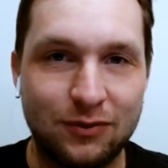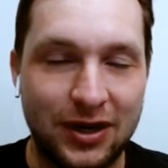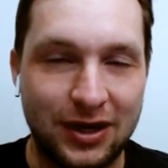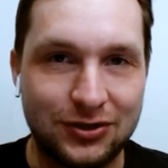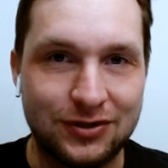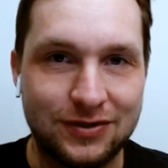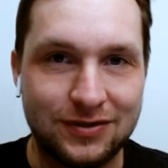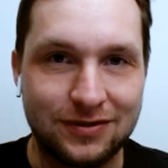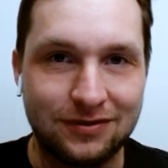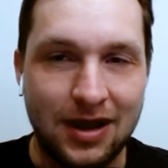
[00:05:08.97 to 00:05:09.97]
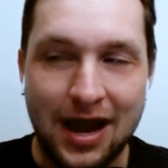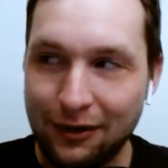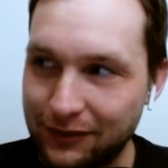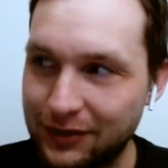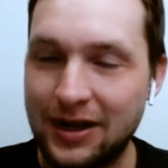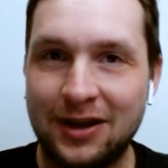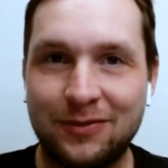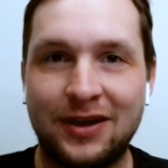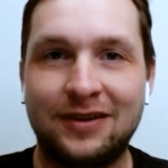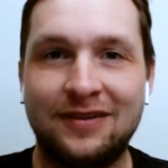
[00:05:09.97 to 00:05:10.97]
Majors after
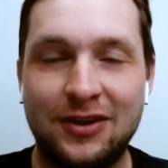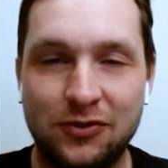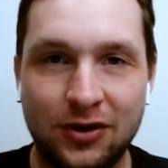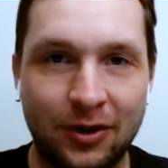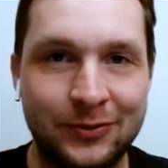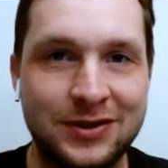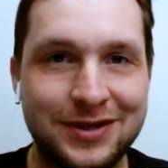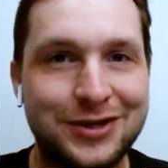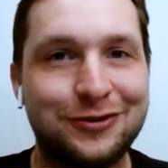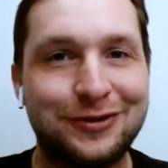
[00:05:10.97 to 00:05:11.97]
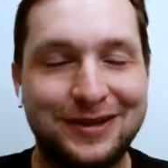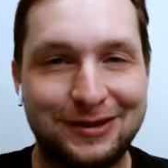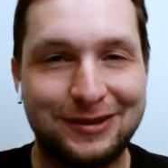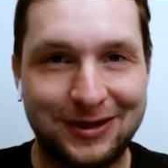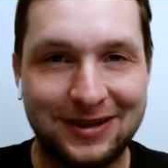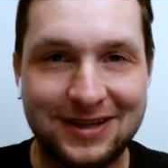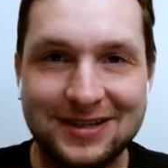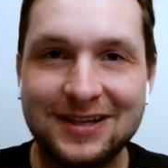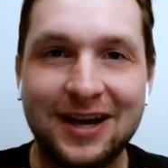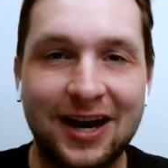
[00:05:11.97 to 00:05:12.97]
Ant-Man and you come and see Creed 3,
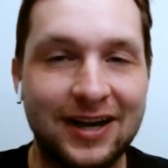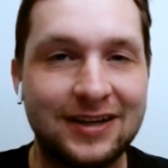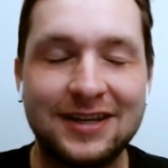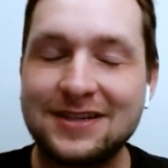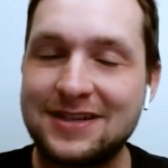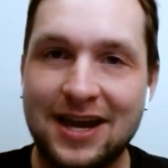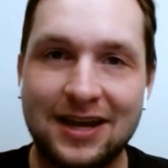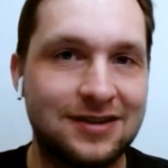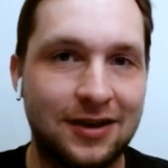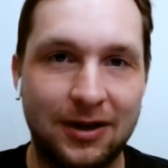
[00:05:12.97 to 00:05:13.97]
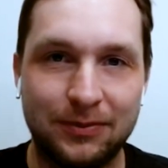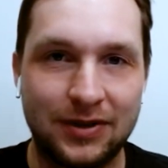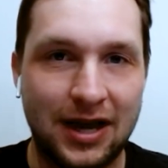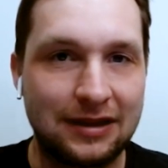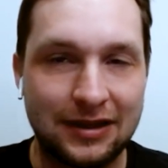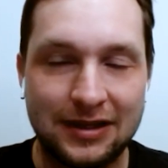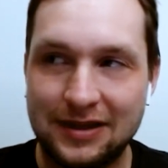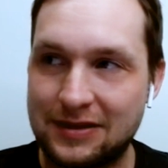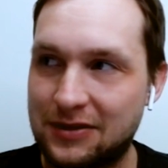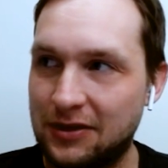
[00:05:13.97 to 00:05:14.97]
this guy, he's next up. I think
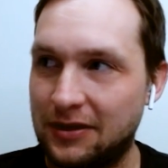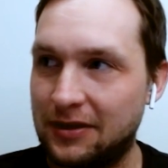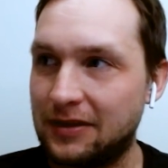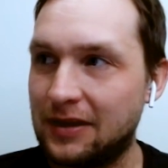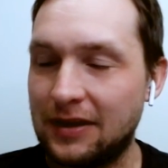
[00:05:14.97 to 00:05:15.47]
he's gonna